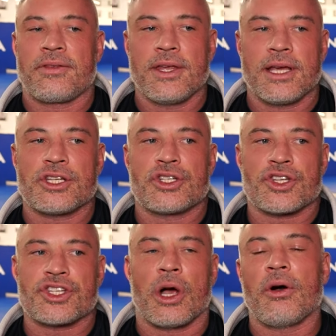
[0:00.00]
I think it's
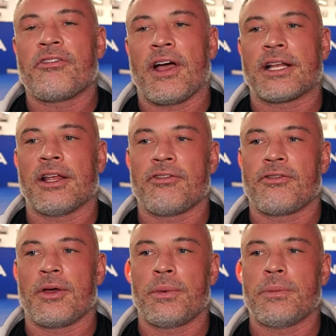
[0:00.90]
just so
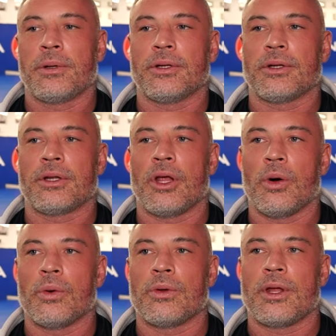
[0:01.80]
effective. People
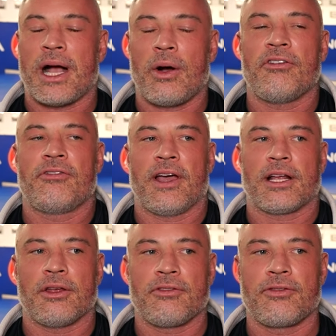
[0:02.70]
know how
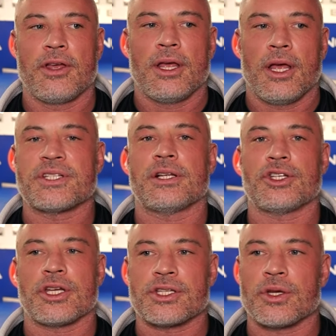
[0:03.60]
effective Brazilian
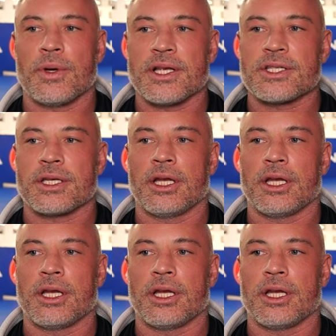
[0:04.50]
Jiu-Jitsu is,